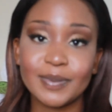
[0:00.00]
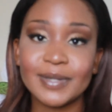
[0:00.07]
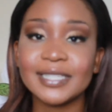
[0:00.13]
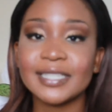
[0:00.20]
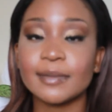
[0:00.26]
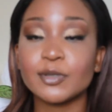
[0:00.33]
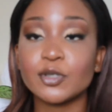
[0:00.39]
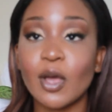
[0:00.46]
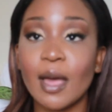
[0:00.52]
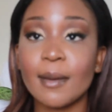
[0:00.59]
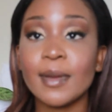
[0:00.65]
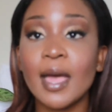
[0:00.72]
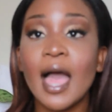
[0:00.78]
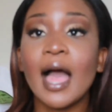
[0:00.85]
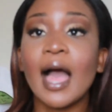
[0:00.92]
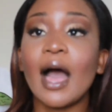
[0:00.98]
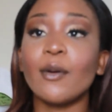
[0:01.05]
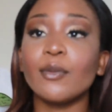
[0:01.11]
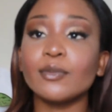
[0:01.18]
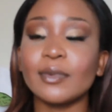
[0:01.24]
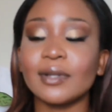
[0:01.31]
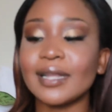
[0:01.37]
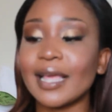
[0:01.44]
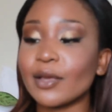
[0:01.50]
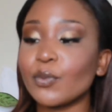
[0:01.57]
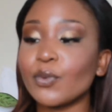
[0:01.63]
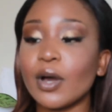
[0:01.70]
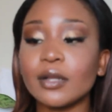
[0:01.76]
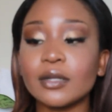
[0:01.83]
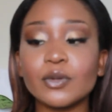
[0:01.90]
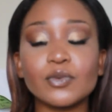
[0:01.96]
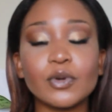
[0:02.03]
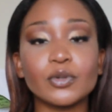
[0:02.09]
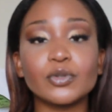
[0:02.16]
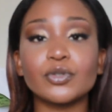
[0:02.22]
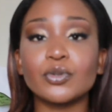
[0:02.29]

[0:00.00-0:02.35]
Please subscribe. We're on the road